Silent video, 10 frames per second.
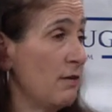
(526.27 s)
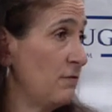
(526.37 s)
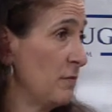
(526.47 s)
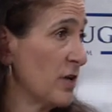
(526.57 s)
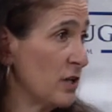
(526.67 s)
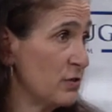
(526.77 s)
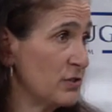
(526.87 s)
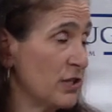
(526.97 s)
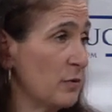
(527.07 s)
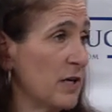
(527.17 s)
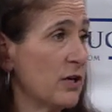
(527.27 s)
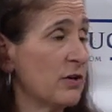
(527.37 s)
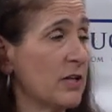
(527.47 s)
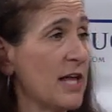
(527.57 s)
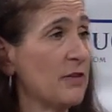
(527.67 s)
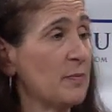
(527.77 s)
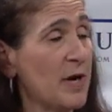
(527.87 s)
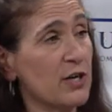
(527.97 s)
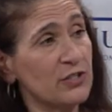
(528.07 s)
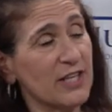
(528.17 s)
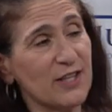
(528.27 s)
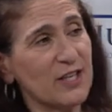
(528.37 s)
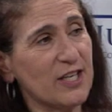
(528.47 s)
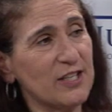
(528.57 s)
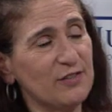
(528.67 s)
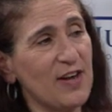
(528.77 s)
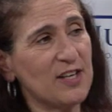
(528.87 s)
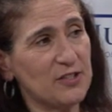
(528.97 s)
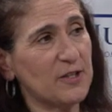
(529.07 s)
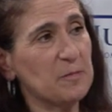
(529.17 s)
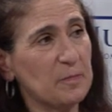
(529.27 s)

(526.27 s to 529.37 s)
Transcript: from the closing quicker, and allowed the buyers to get the keys faster.